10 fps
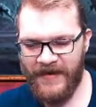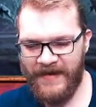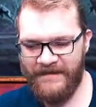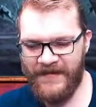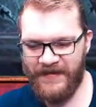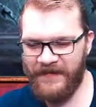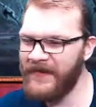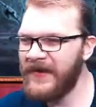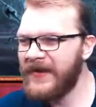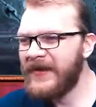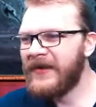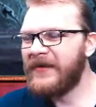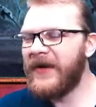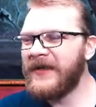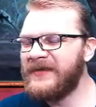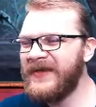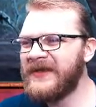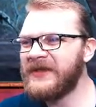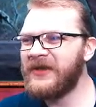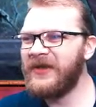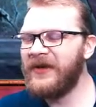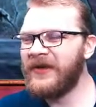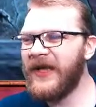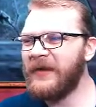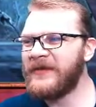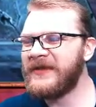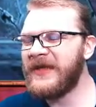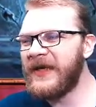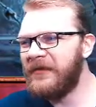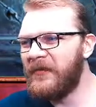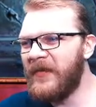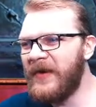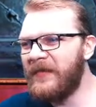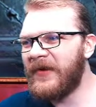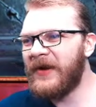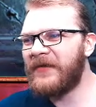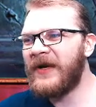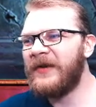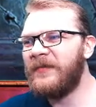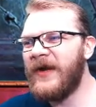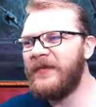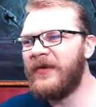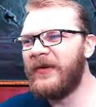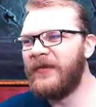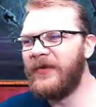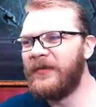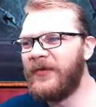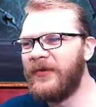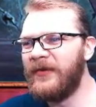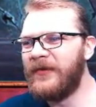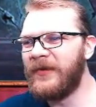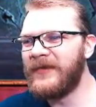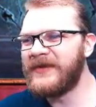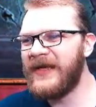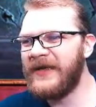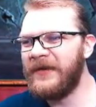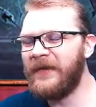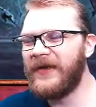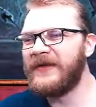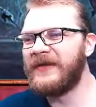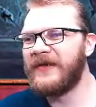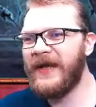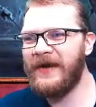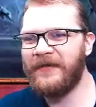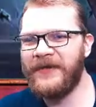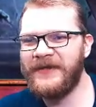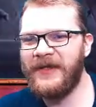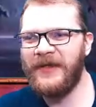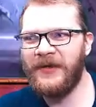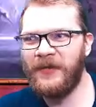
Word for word: ever. Man, it's been such a long time since I have, a mem, have had a memorable pull from a side event cav crystal. It